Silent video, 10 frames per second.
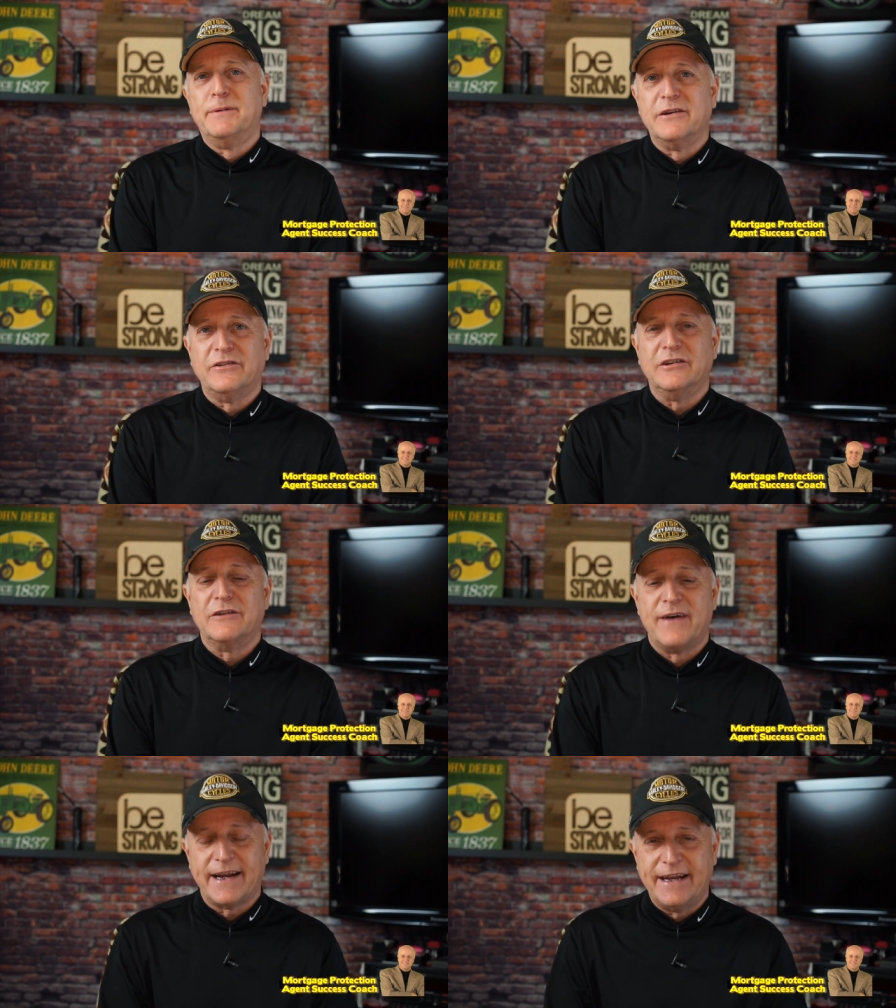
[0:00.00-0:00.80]
business.
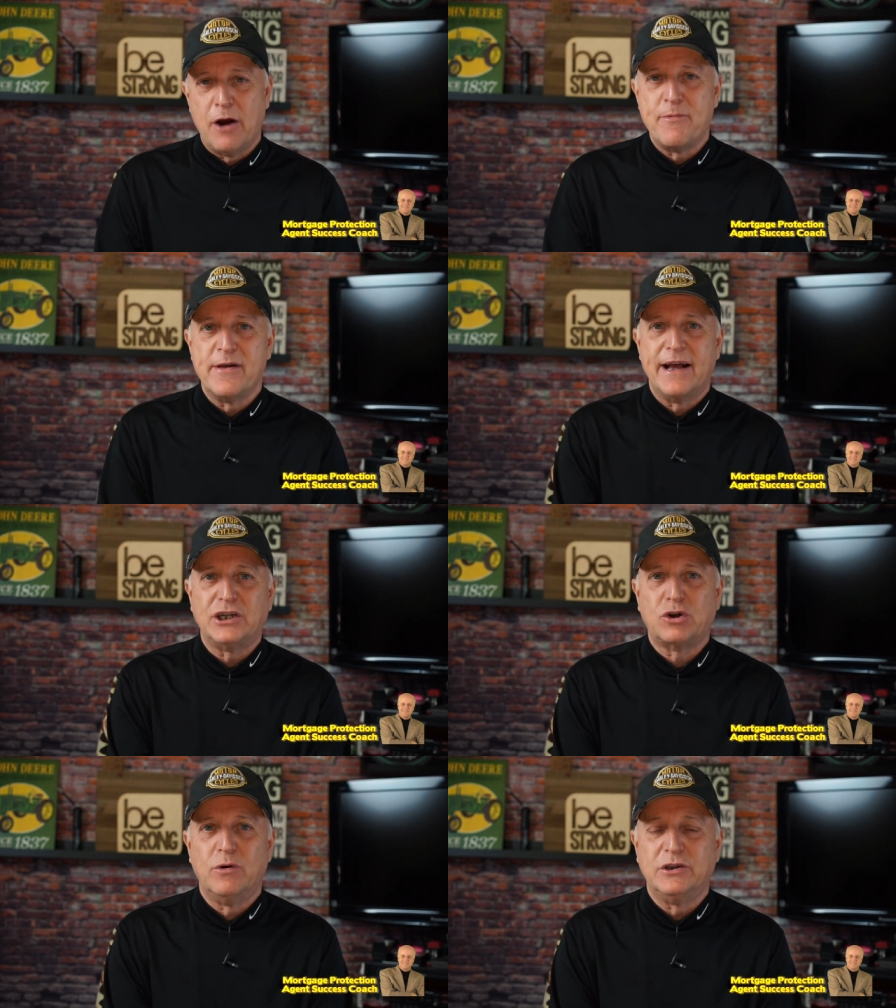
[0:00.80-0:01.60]
If I can help you with that
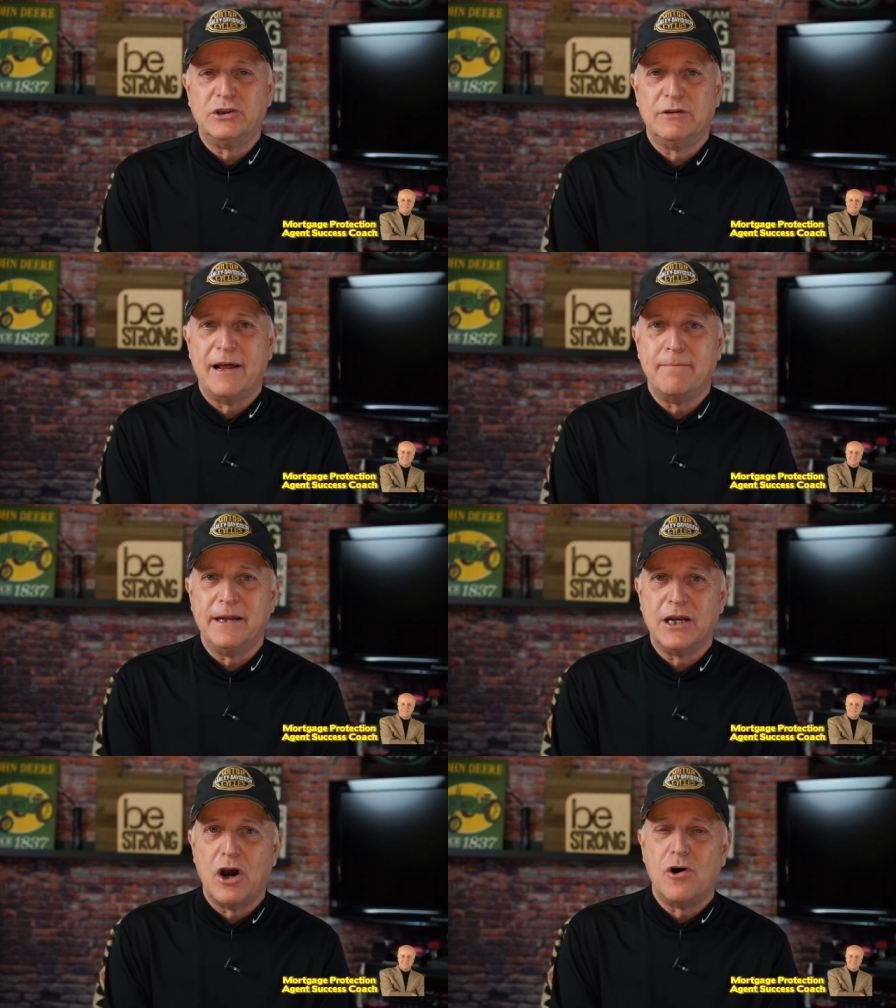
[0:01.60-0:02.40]
choice, you let me
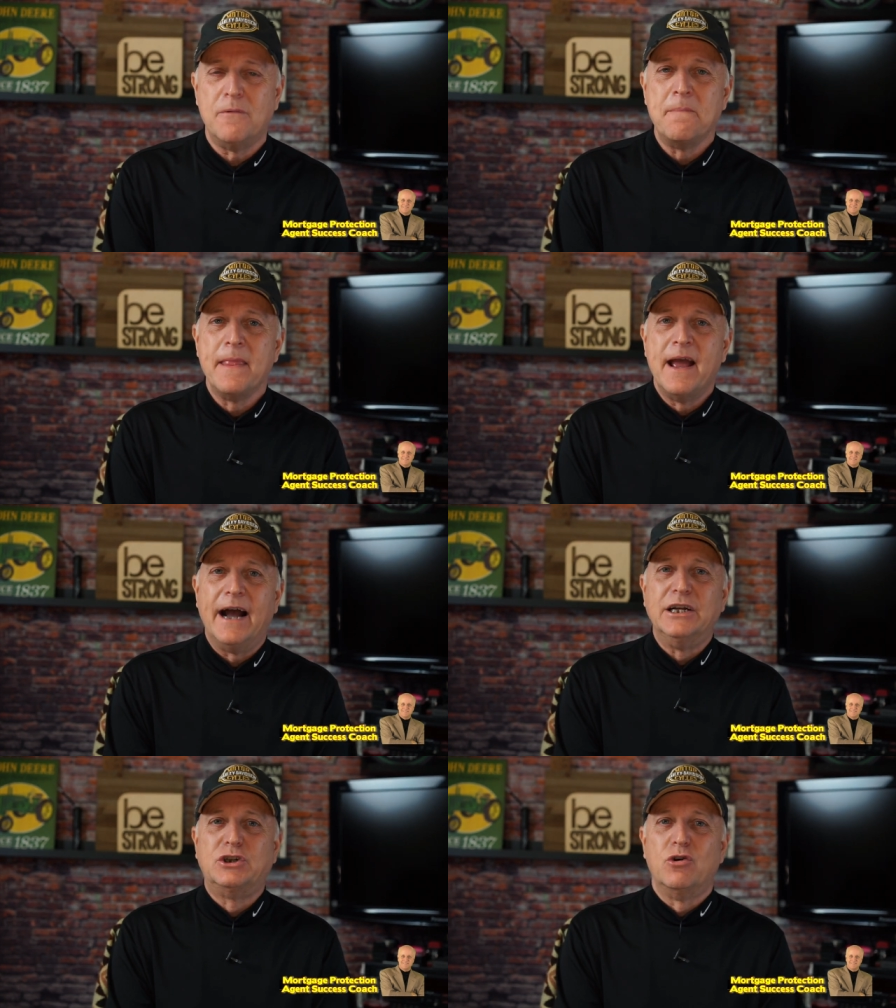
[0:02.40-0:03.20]
know.
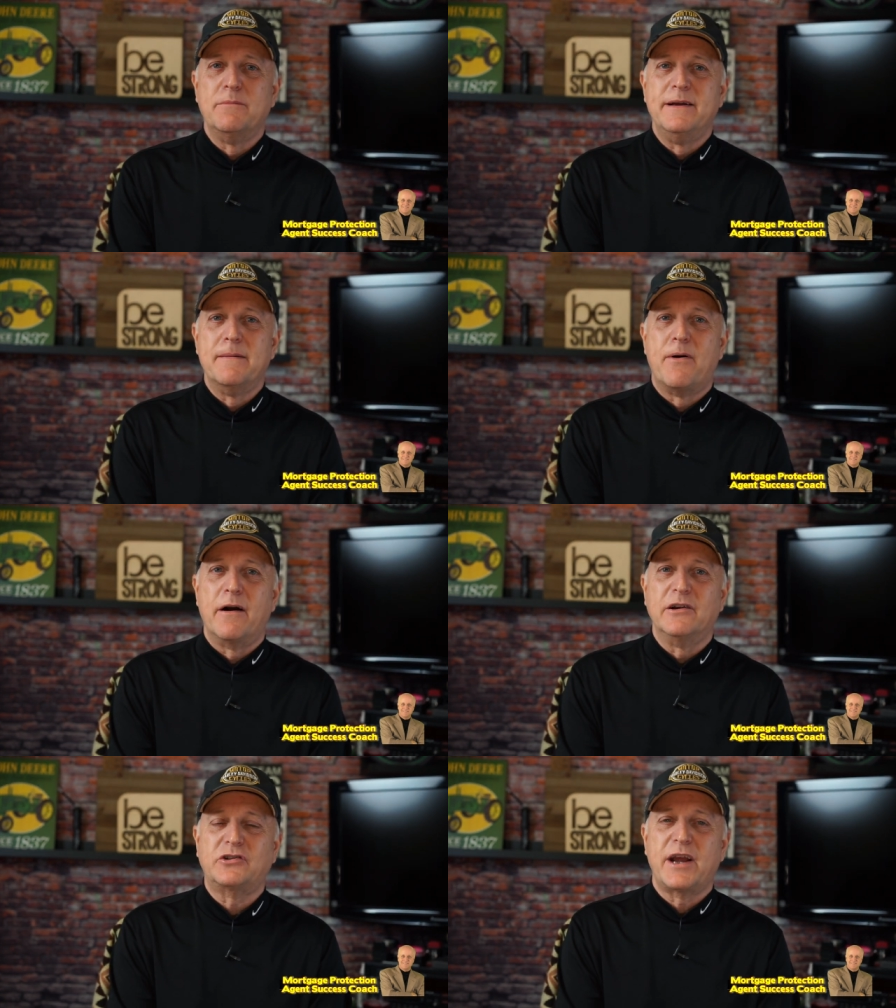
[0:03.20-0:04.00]
I enjoy being a
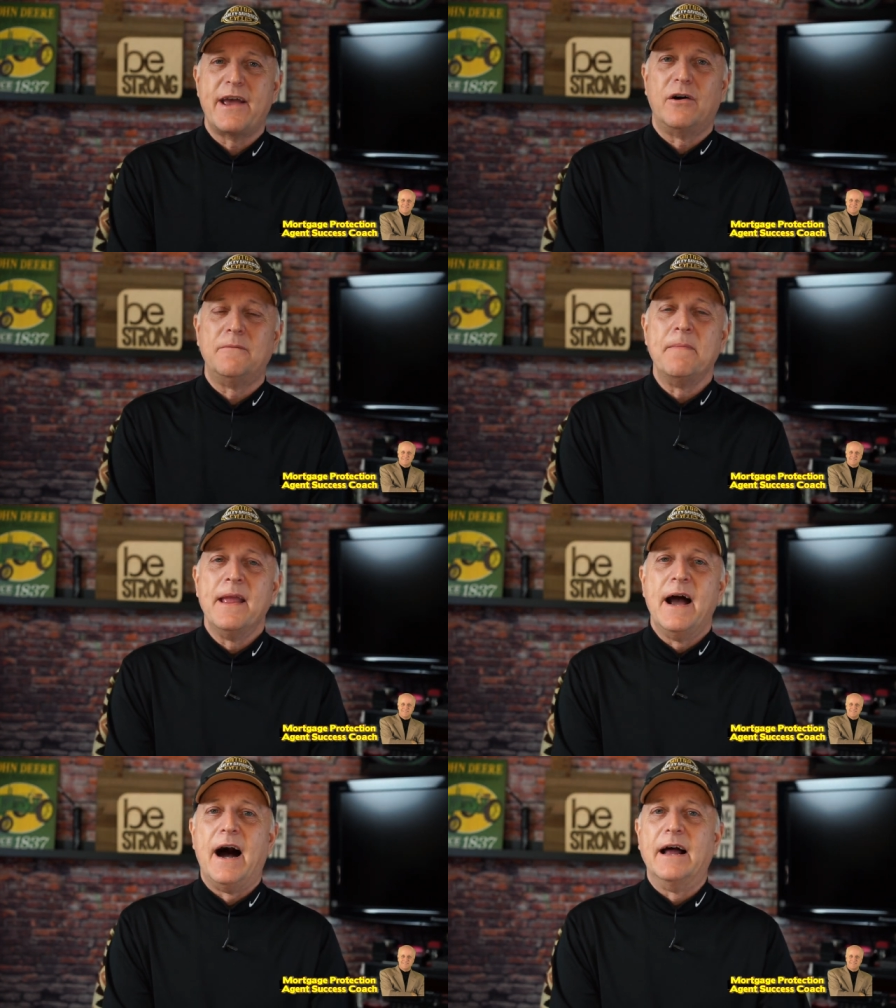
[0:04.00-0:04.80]
part of this channel.
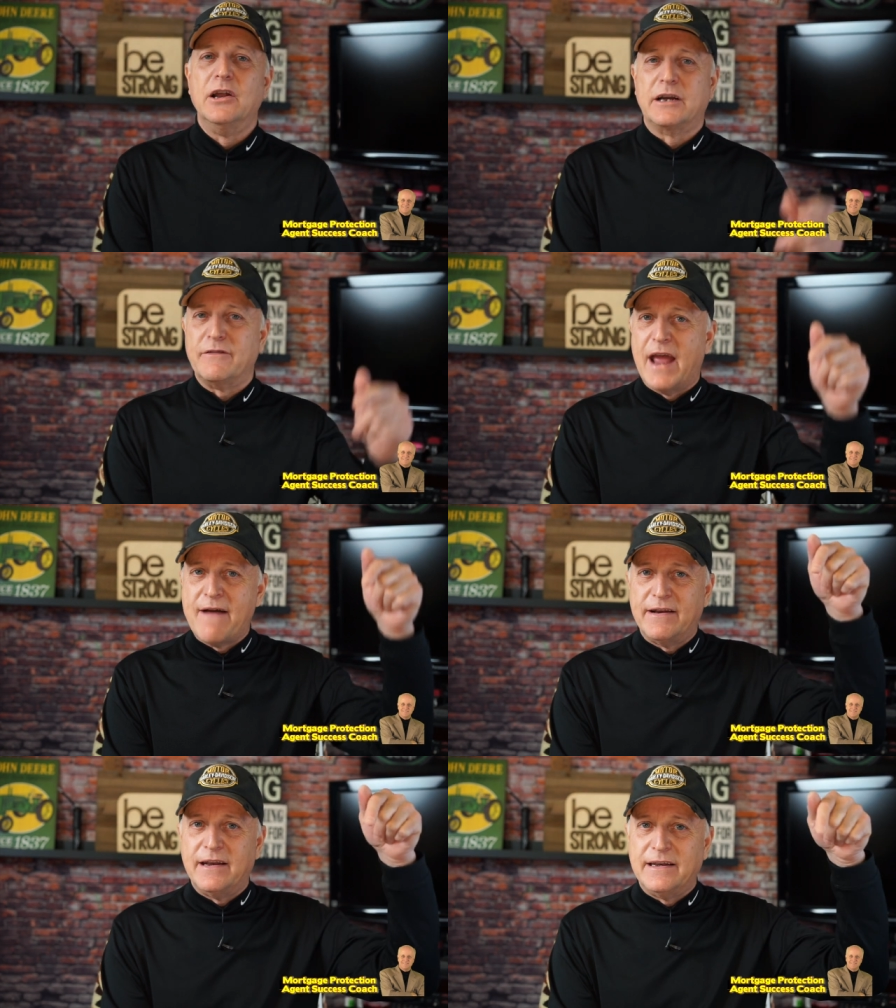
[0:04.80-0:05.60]
Uh, look, if you
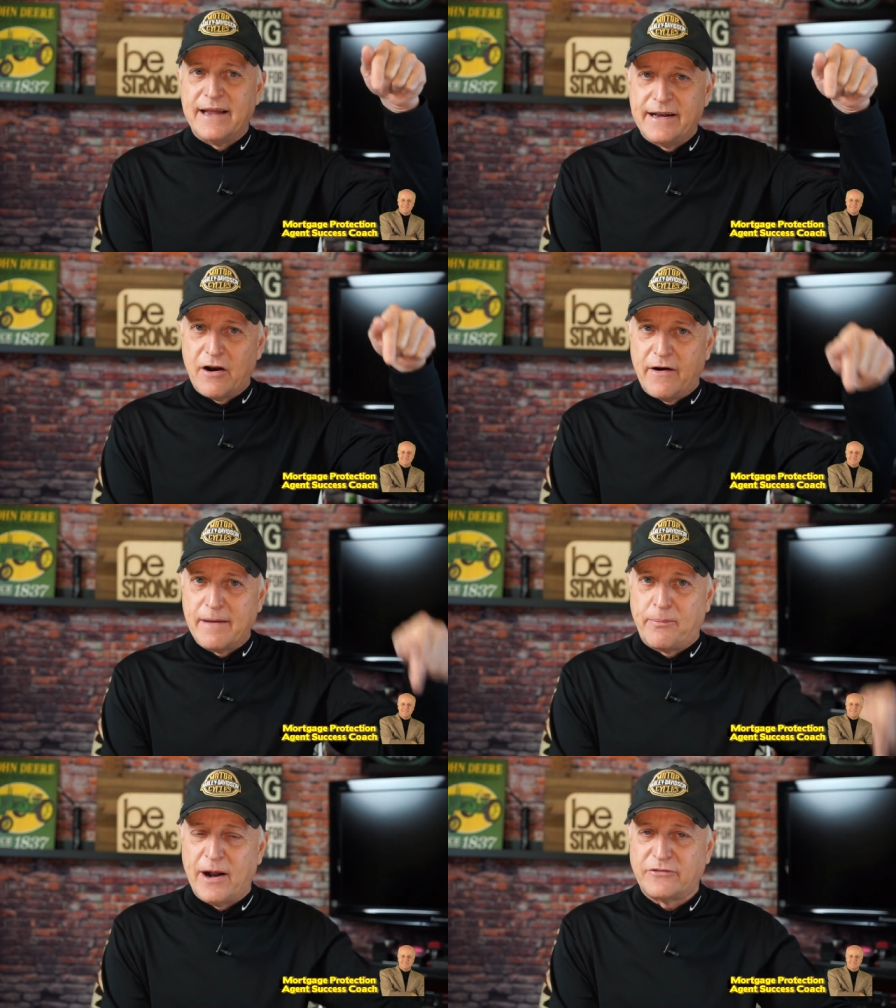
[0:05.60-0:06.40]
haven't done it already,
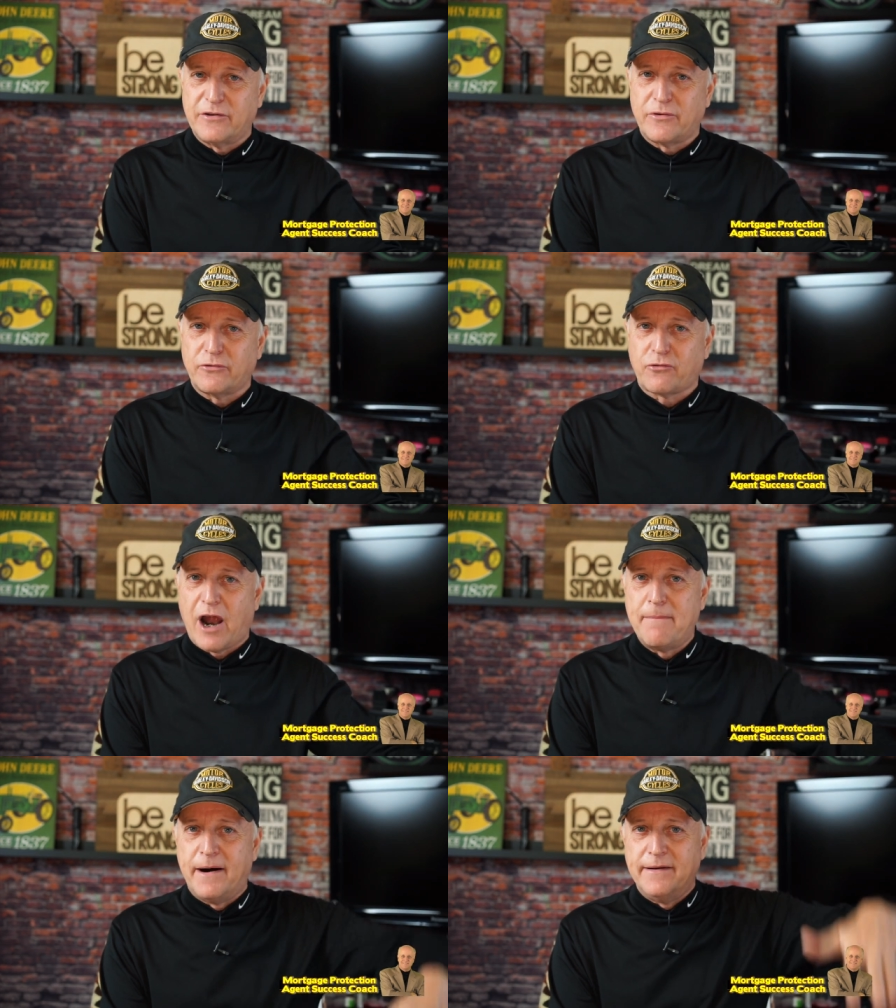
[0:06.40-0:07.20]
press the
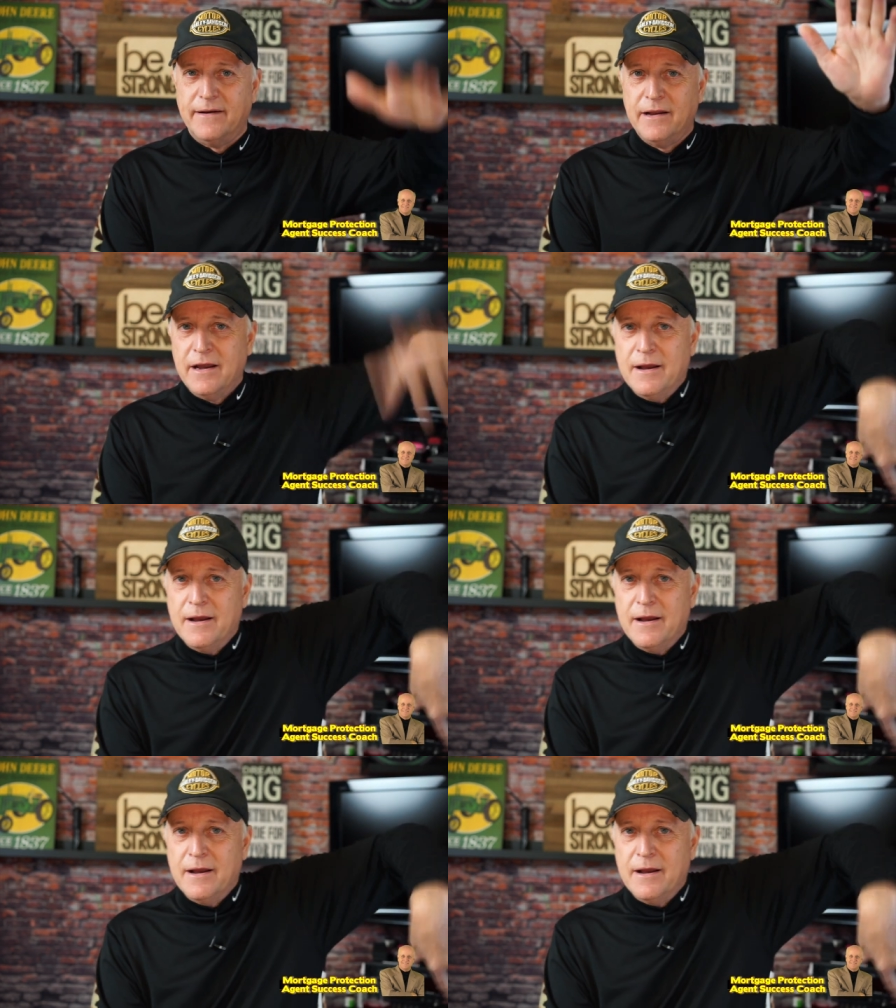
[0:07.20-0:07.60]
subscribe button.